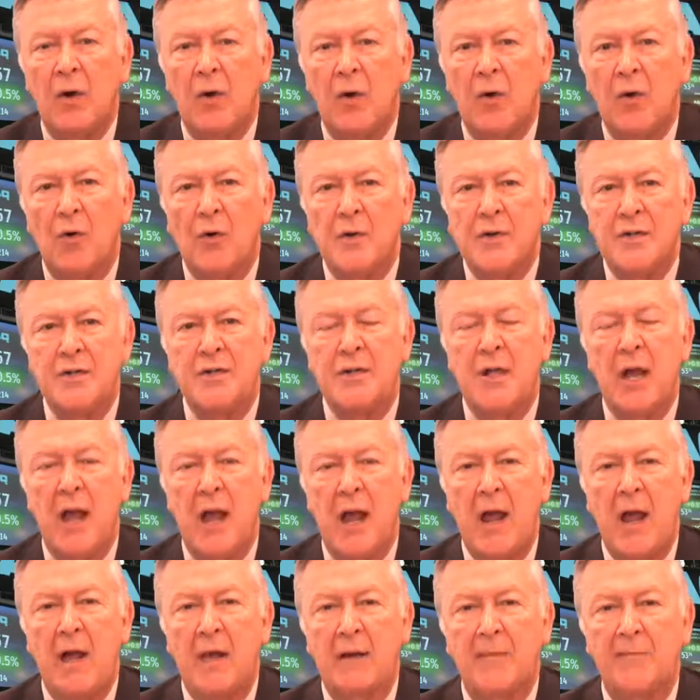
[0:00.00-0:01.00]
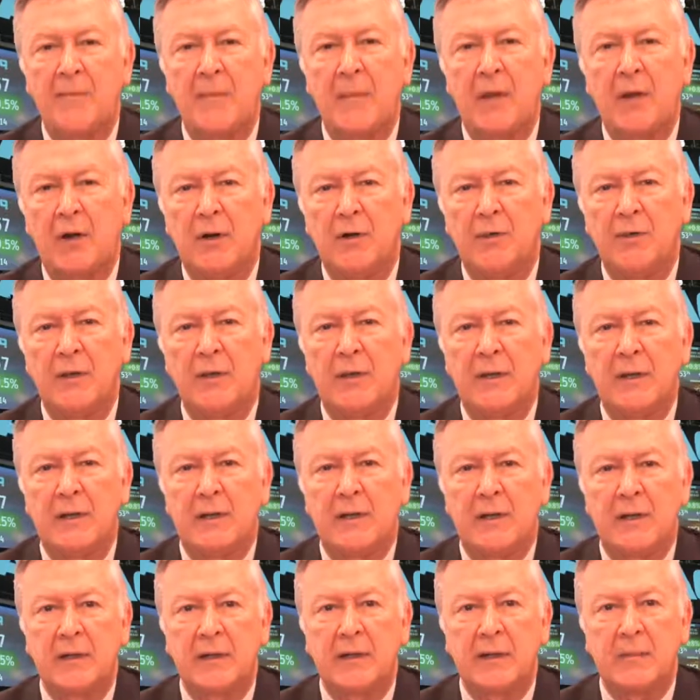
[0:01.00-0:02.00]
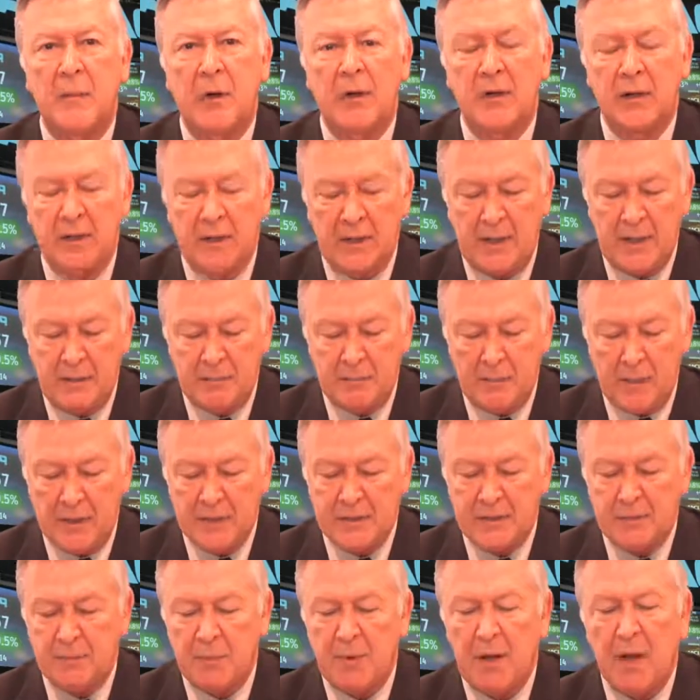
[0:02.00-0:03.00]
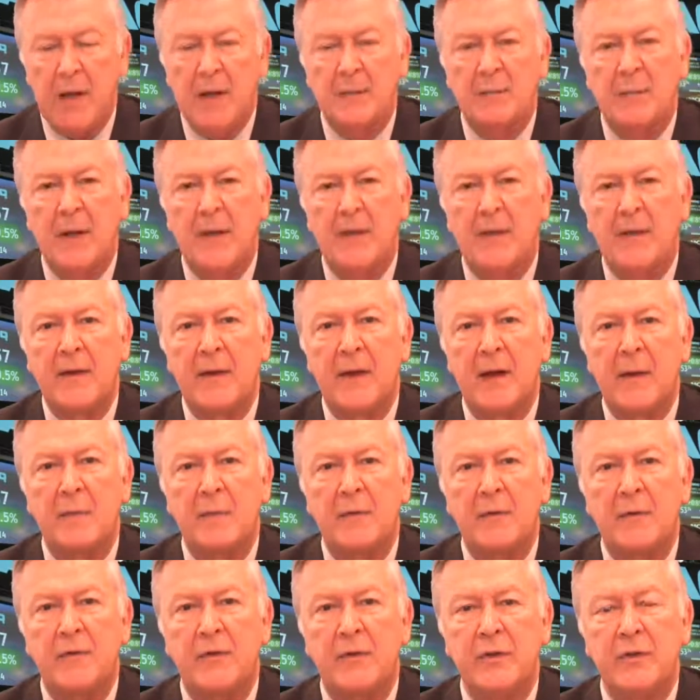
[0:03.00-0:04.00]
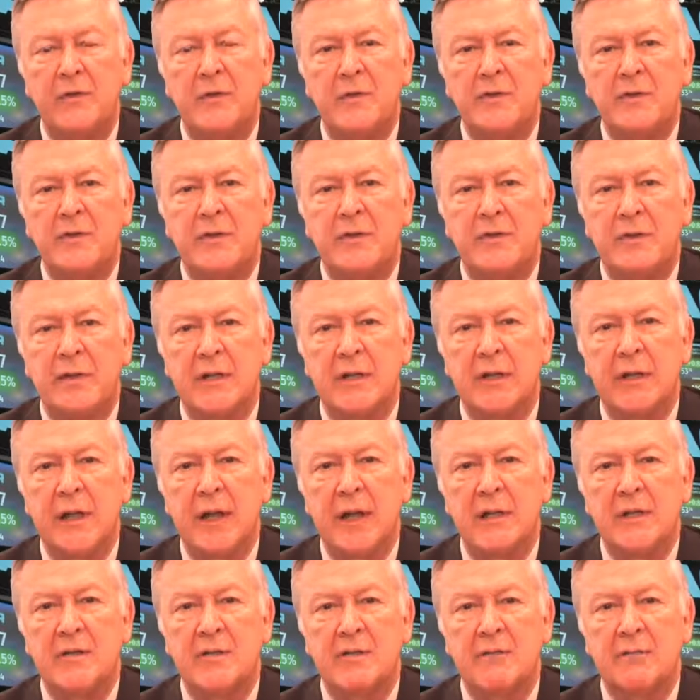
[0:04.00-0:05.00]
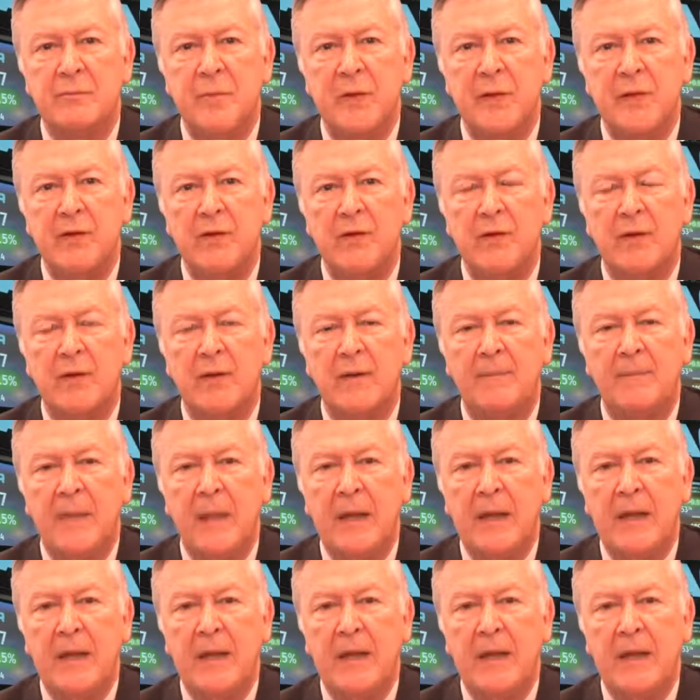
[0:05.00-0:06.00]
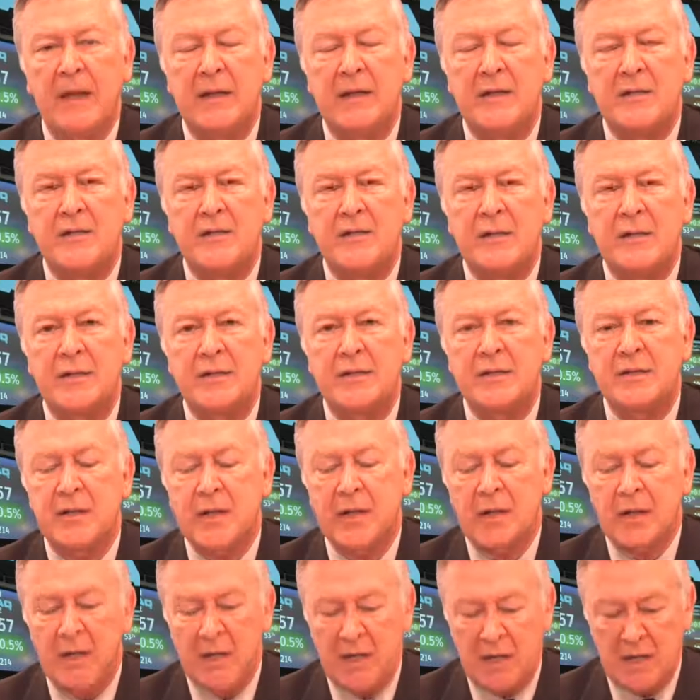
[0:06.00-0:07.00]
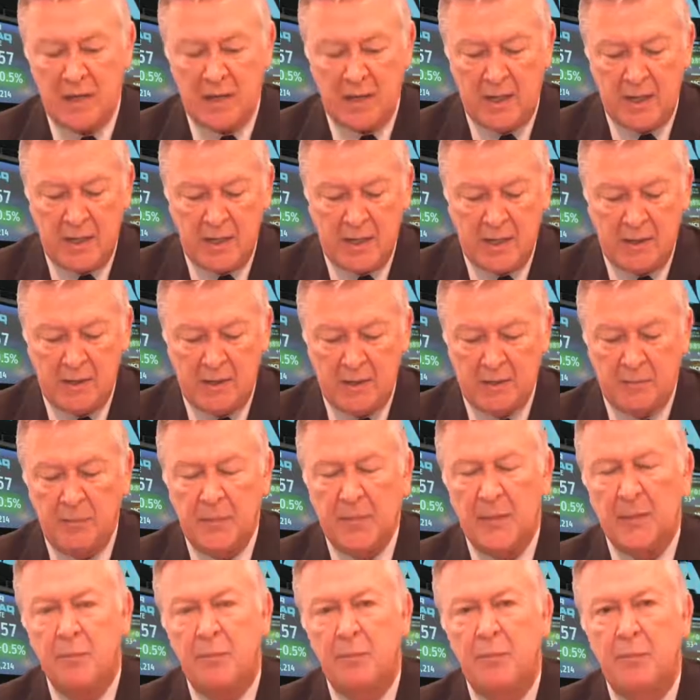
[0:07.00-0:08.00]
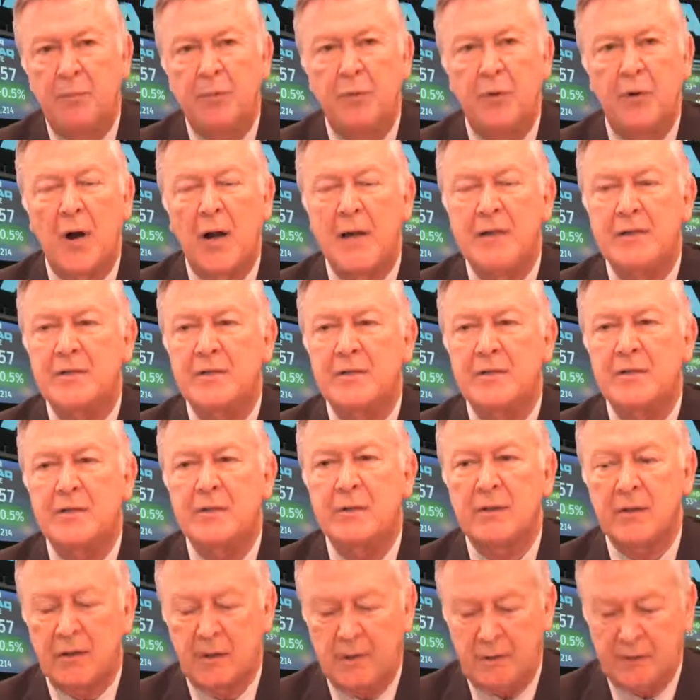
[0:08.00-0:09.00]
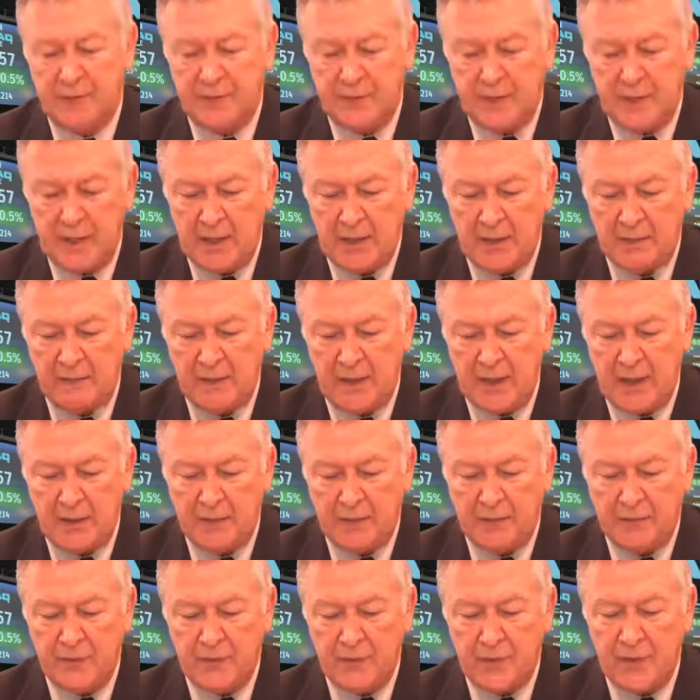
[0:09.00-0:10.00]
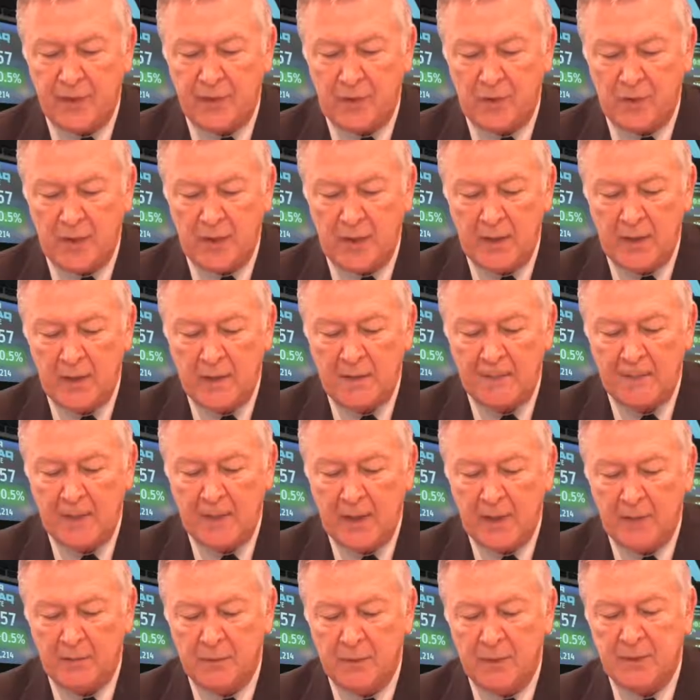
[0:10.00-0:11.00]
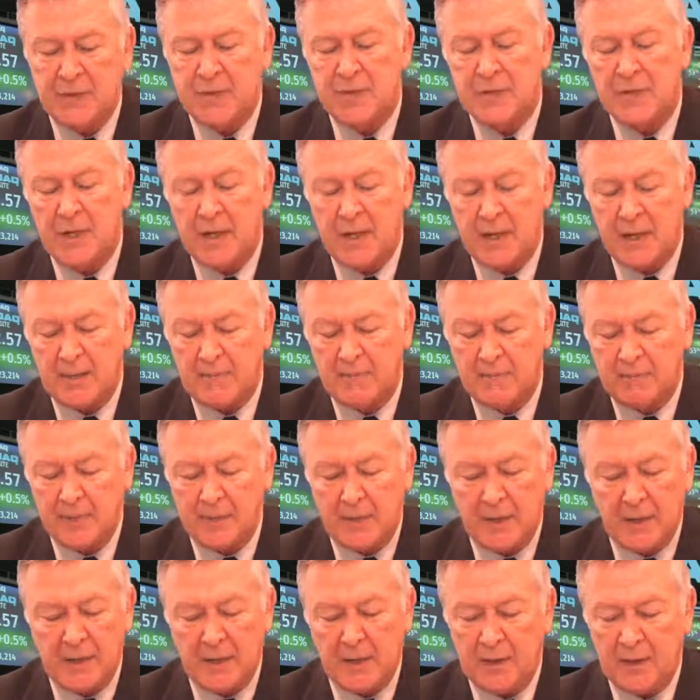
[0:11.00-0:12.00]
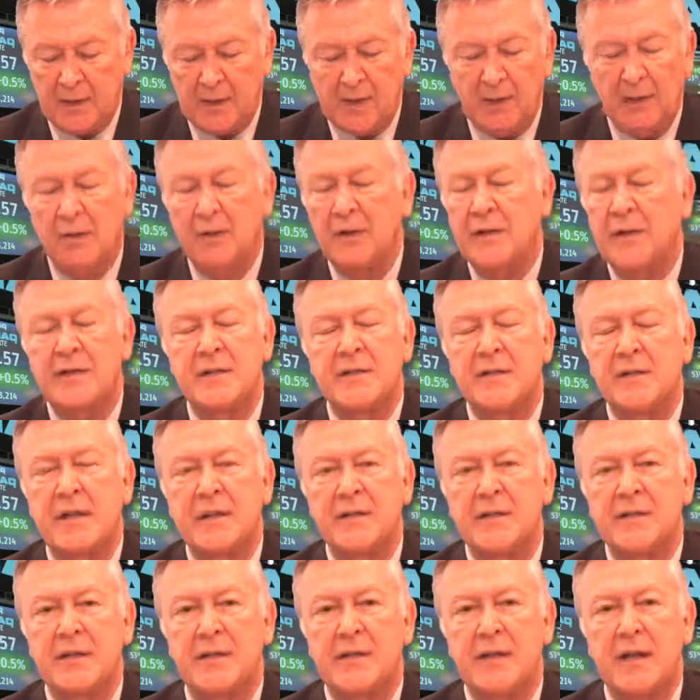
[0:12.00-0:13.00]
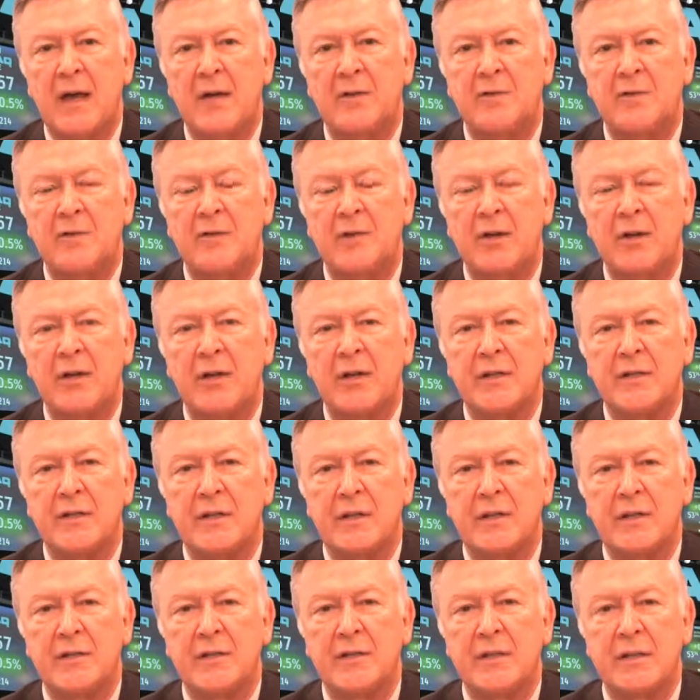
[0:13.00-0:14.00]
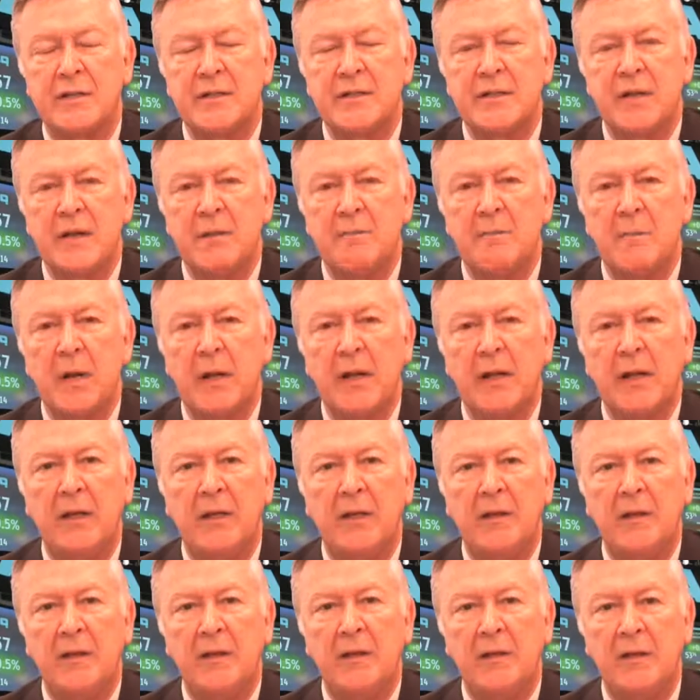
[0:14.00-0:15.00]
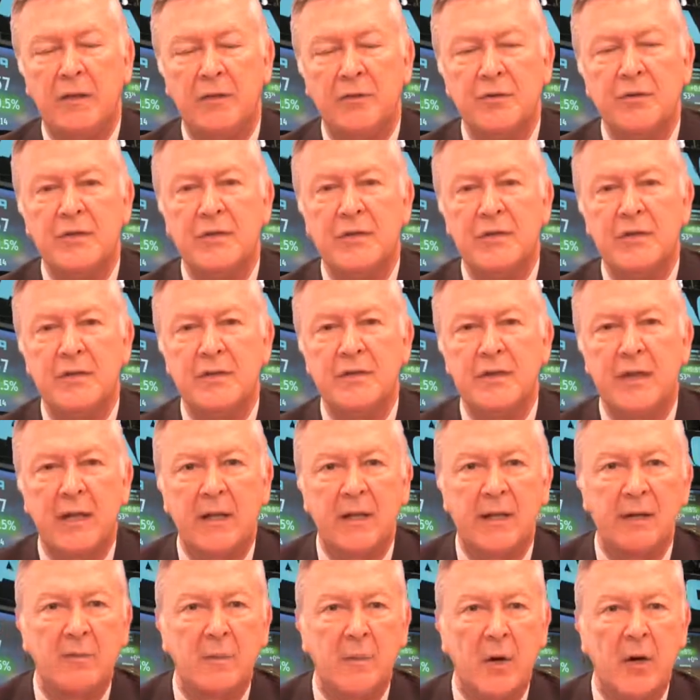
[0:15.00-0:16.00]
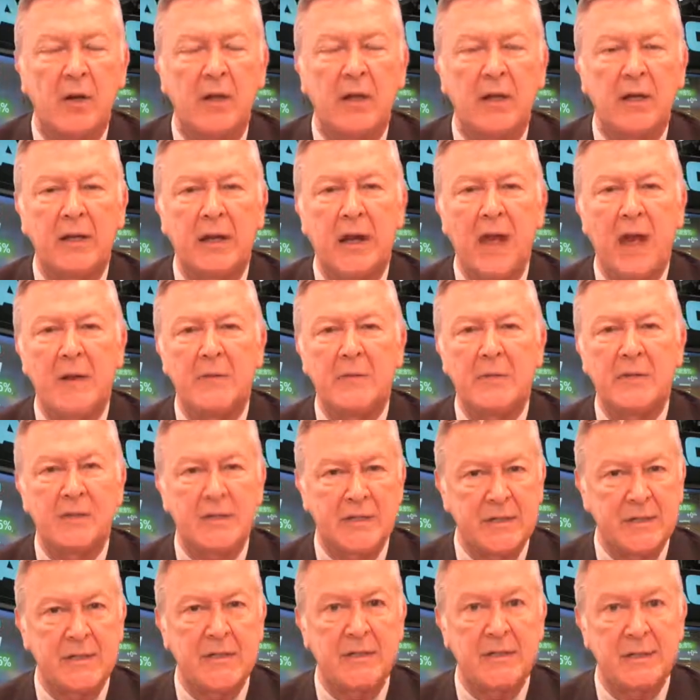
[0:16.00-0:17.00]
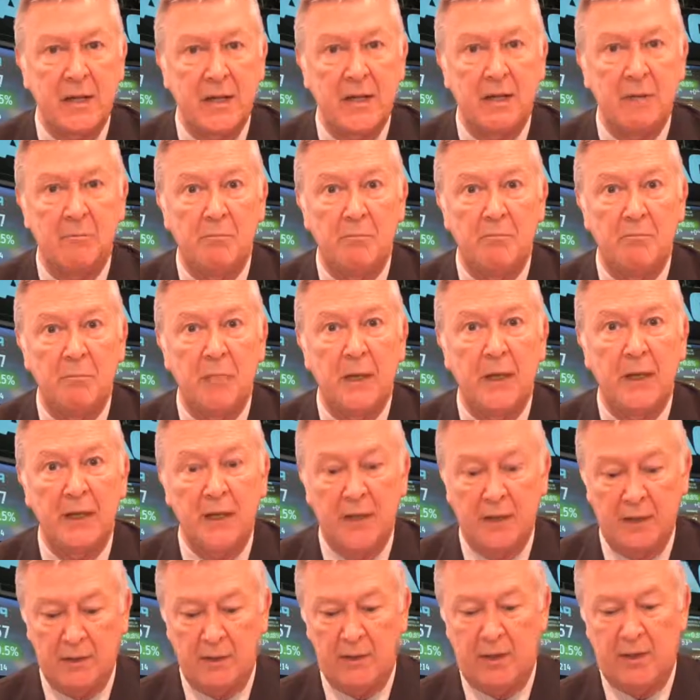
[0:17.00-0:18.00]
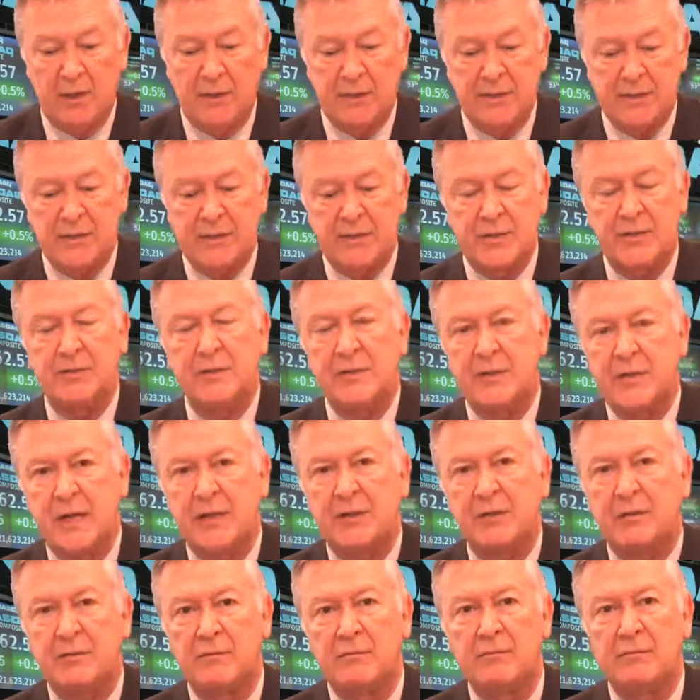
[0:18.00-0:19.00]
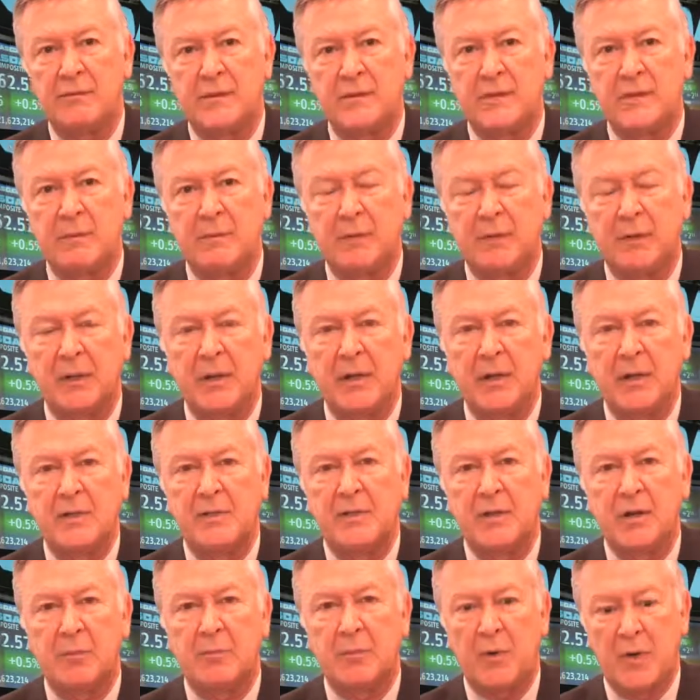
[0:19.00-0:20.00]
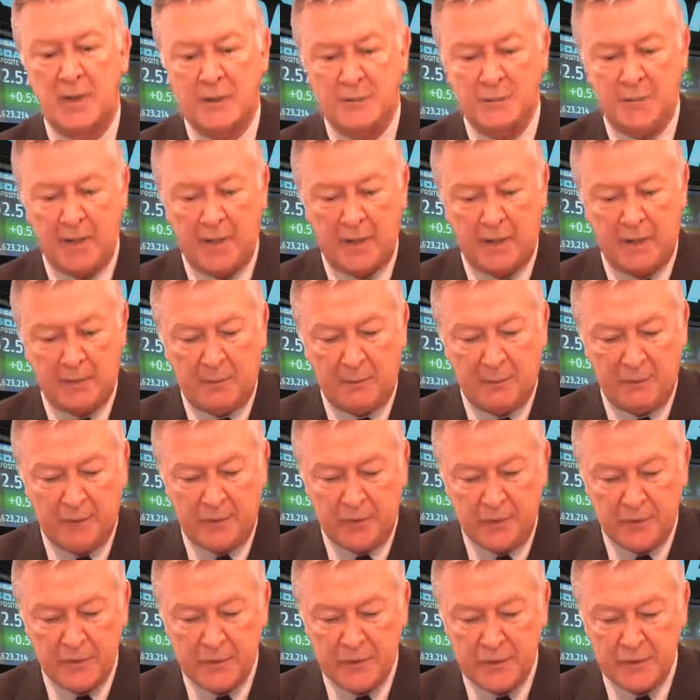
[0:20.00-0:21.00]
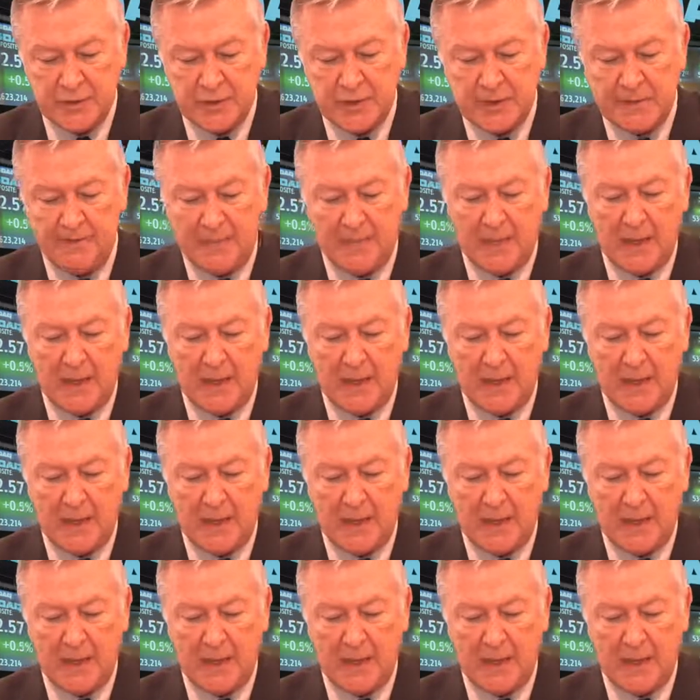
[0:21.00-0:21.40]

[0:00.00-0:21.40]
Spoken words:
or share of a commodity multiplied by the number of users. In the case of Bitcoin, it's just the price of the value of the Bitcoin, which let's say it's $1,000 and there's 16 million users, then the market cap is $16 billion. So it's that simple. Stock price by the number of users.